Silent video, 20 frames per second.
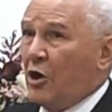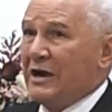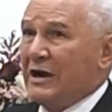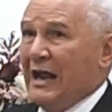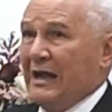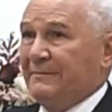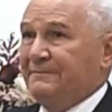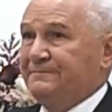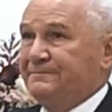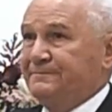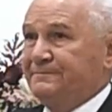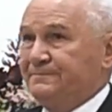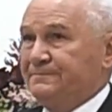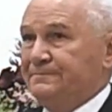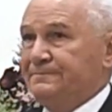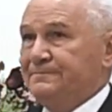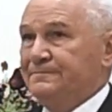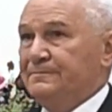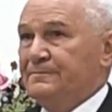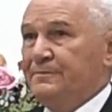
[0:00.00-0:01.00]
make,
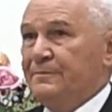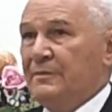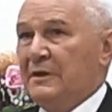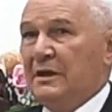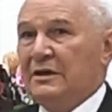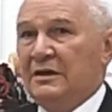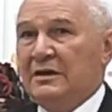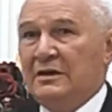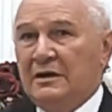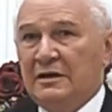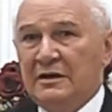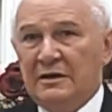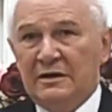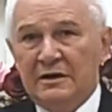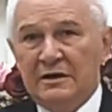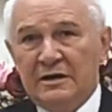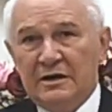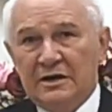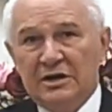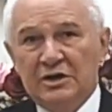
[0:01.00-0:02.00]
let us make
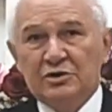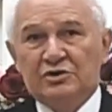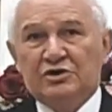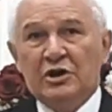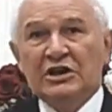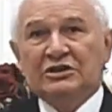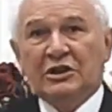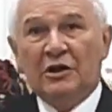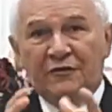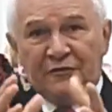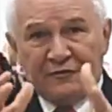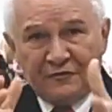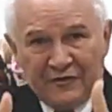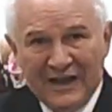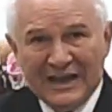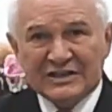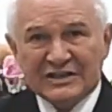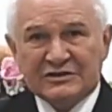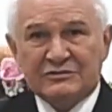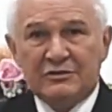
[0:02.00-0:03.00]
a helper to
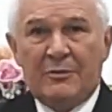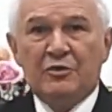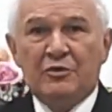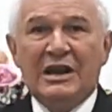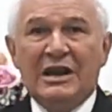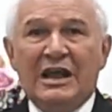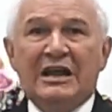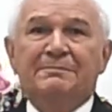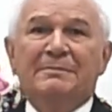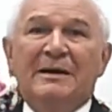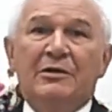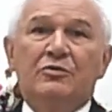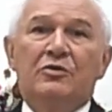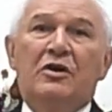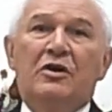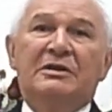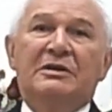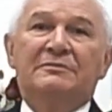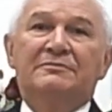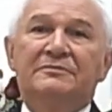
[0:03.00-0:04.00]
man. So then
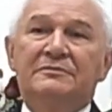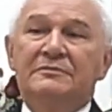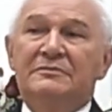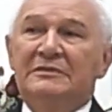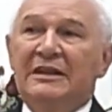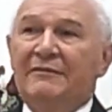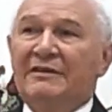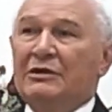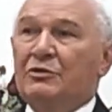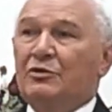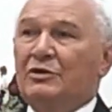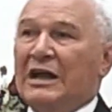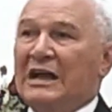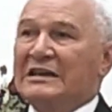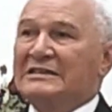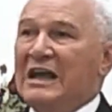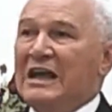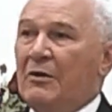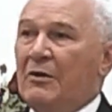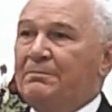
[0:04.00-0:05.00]
God made a woman
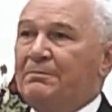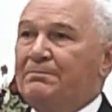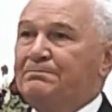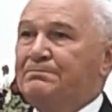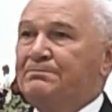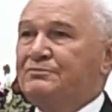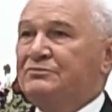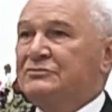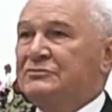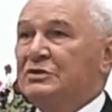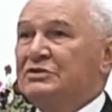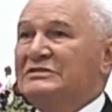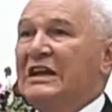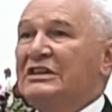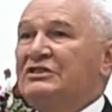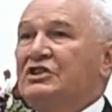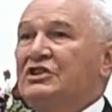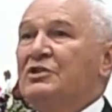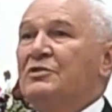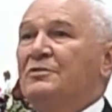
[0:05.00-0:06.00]
for man. So
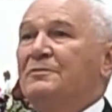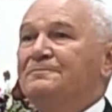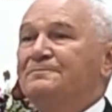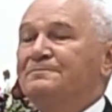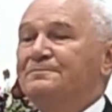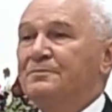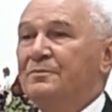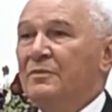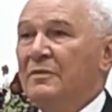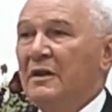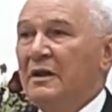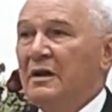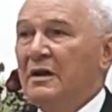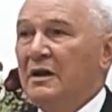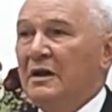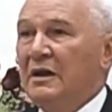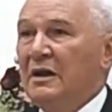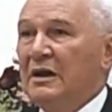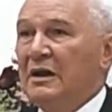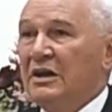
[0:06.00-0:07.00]
there was the couple.
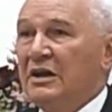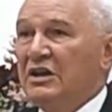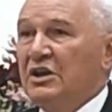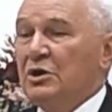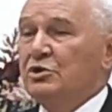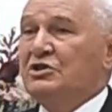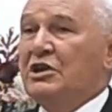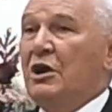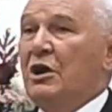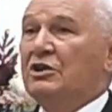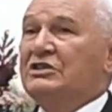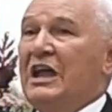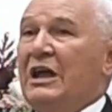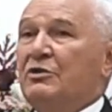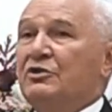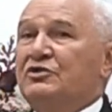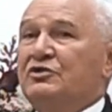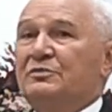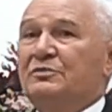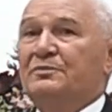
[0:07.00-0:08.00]
Everything was all
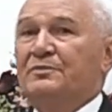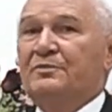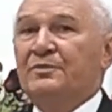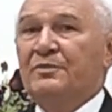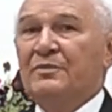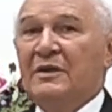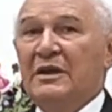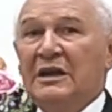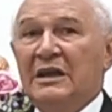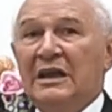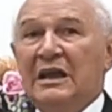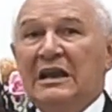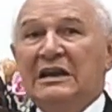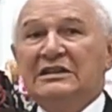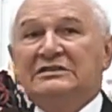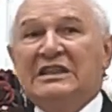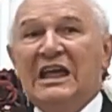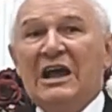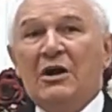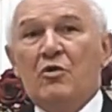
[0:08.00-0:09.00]
right. And then
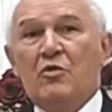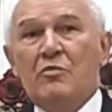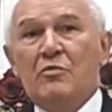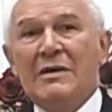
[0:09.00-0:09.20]
God